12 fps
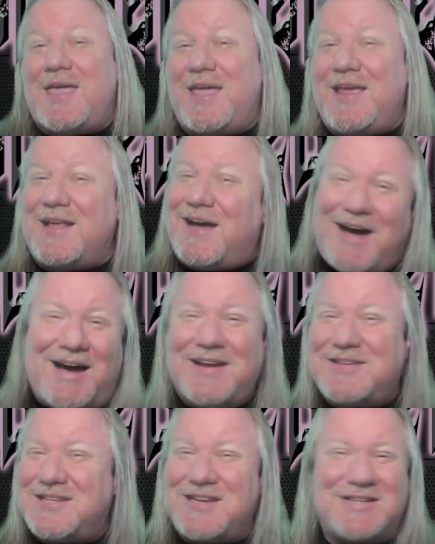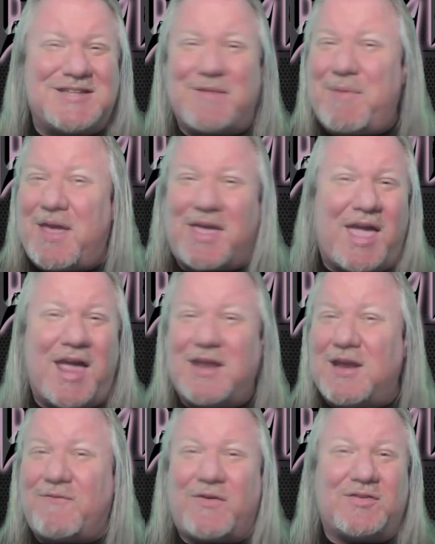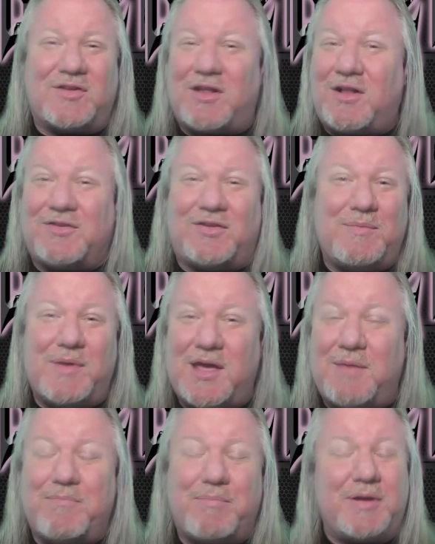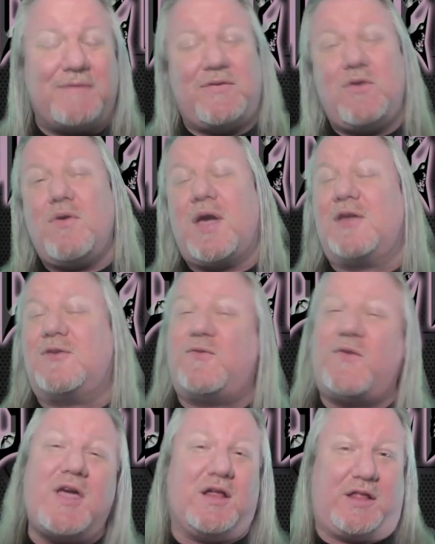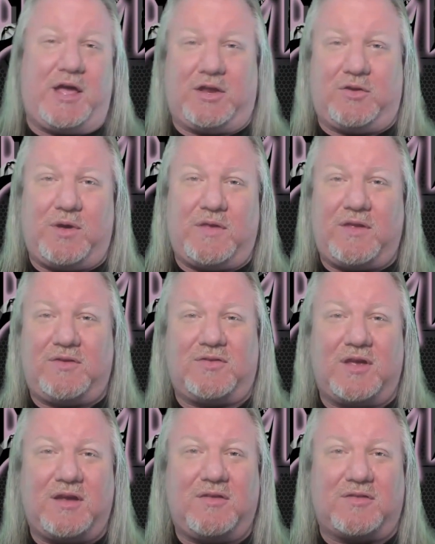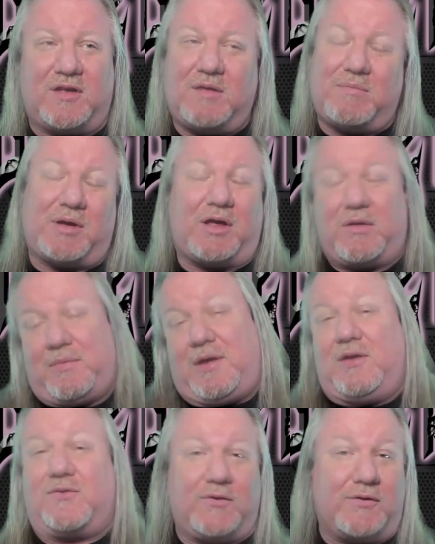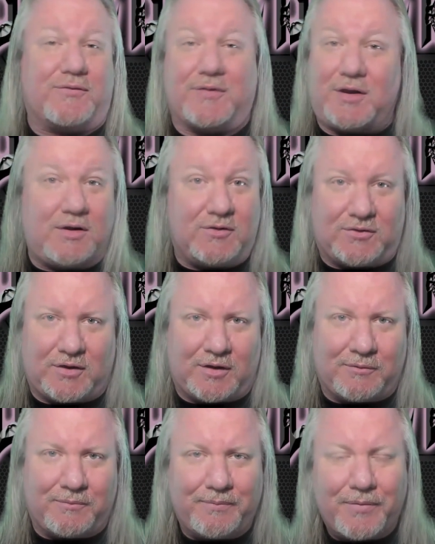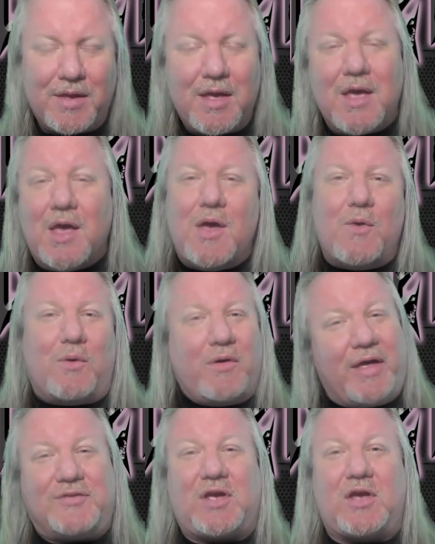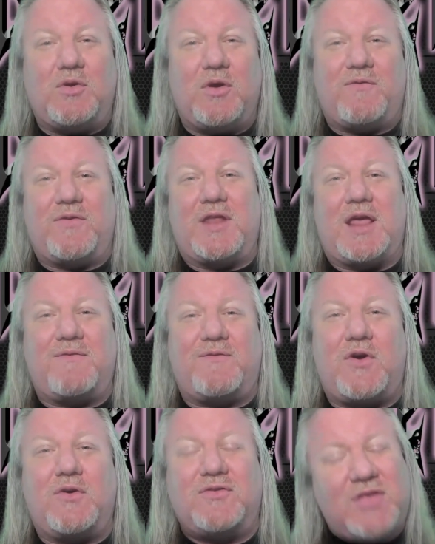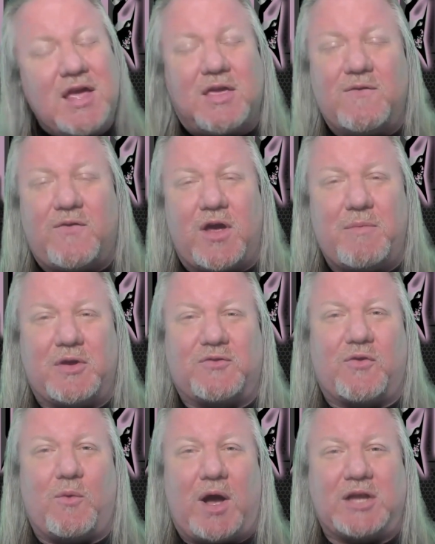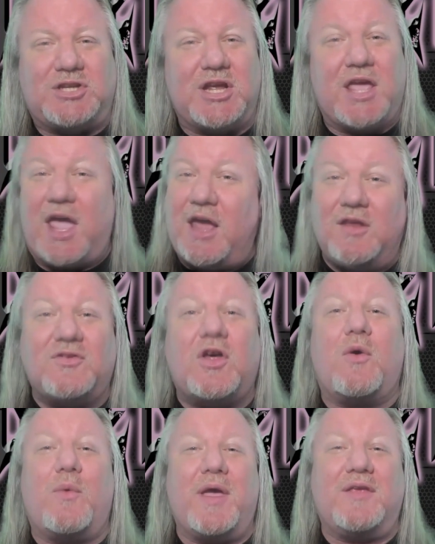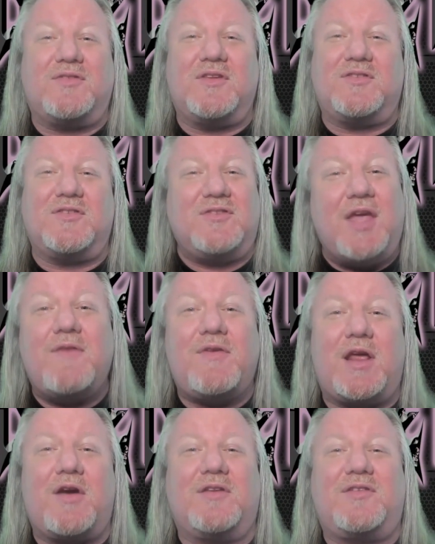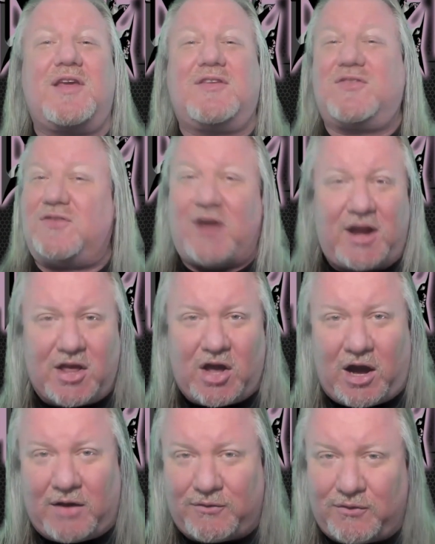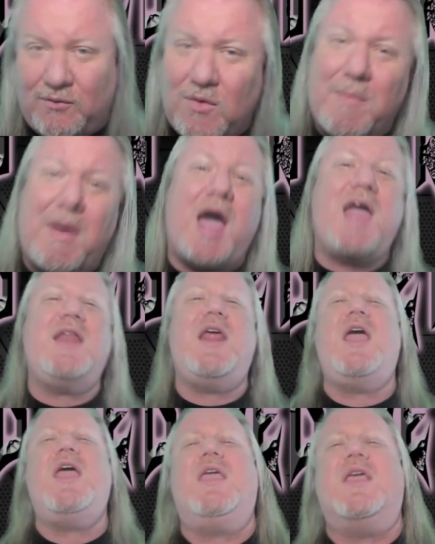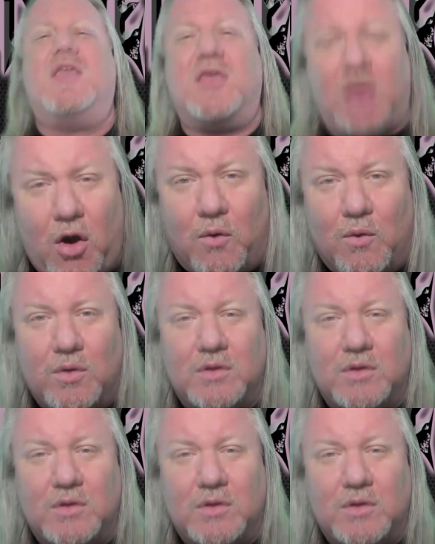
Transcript: It honestly doesn't make any difference at all to me, but if you guys feel like doing these things, then by all means, feel free to do so. Well, that's going to do it for the night, folks. Thank you very much for watching, and as always, this is David Heretic signing off, reminding you